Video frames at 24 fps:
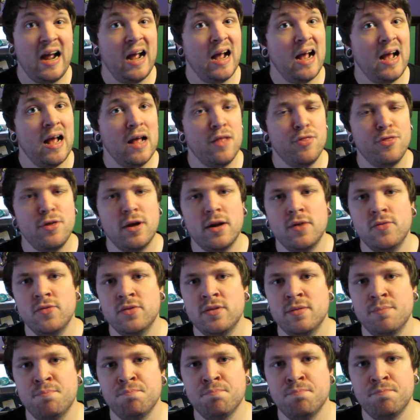I thought it was
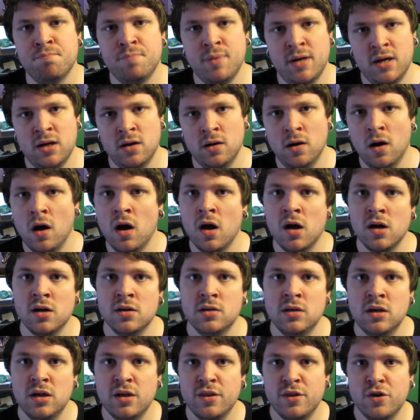a bit long.
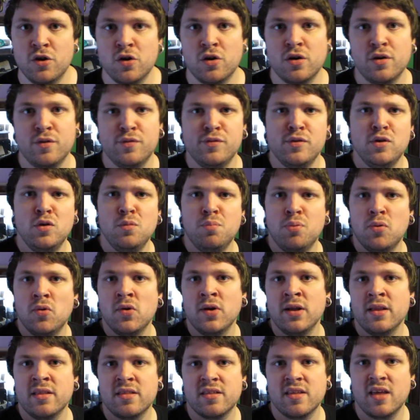There were a few
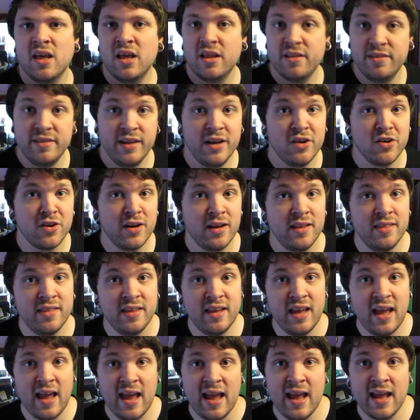points nearing
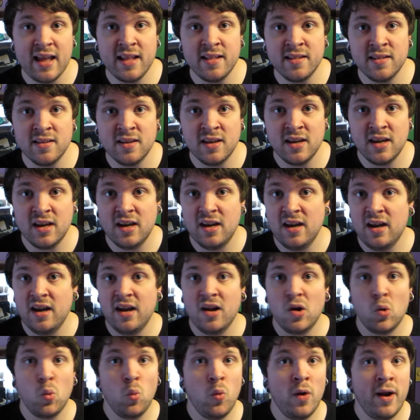the end
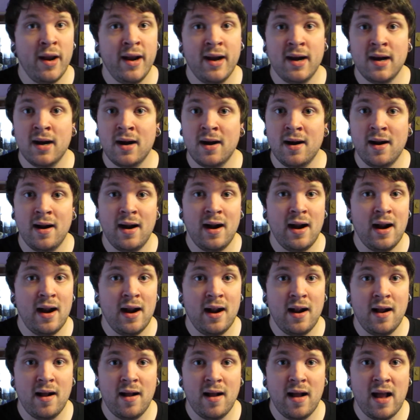where
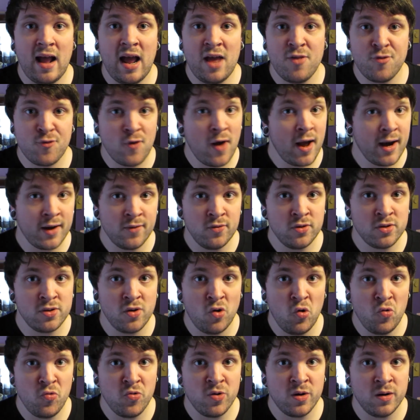I thought it was
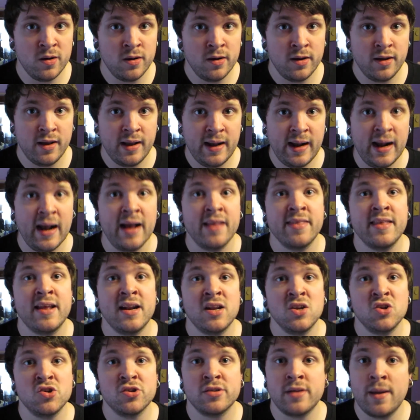over, and then
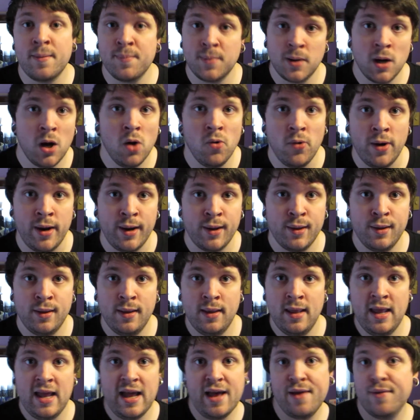it just kept going.
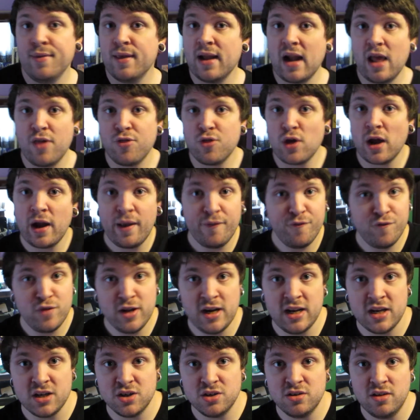And then I thought I
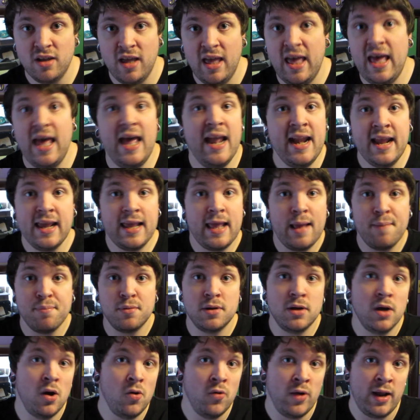finished, and it kept
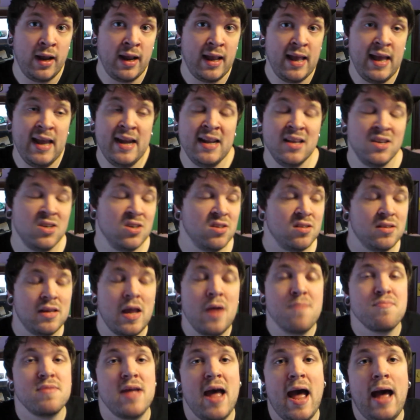going, and it just
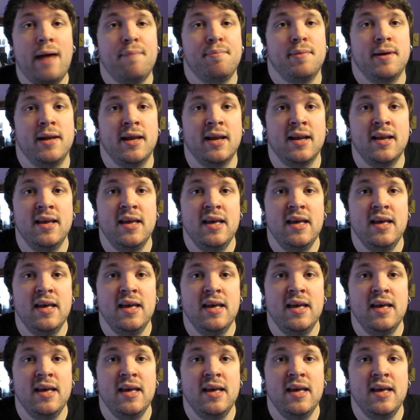kept happening.